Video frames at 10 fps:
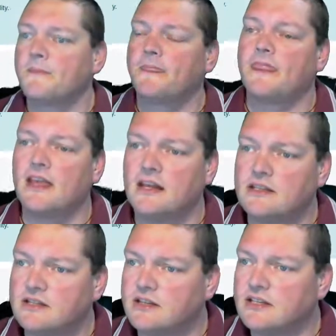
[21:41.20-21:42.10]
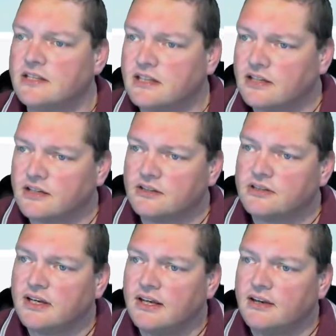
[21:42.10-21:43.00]
And so that's how that goes.
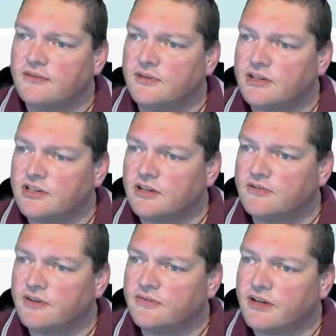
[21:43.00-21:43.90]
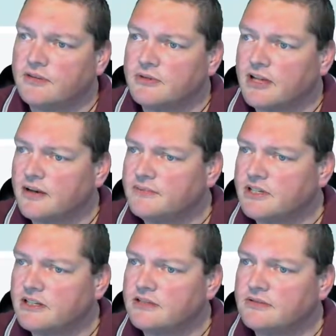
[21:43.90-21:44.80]
If we check for available
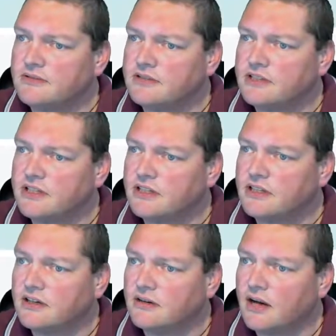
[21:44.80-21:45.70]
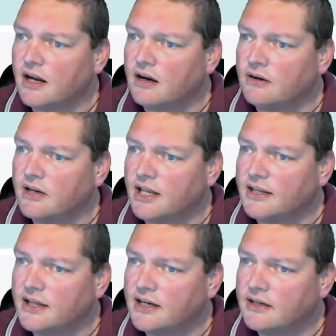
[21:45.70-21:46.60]
updates, we'll see that there are none
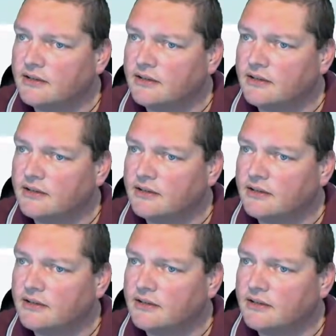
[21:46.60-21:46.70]
there.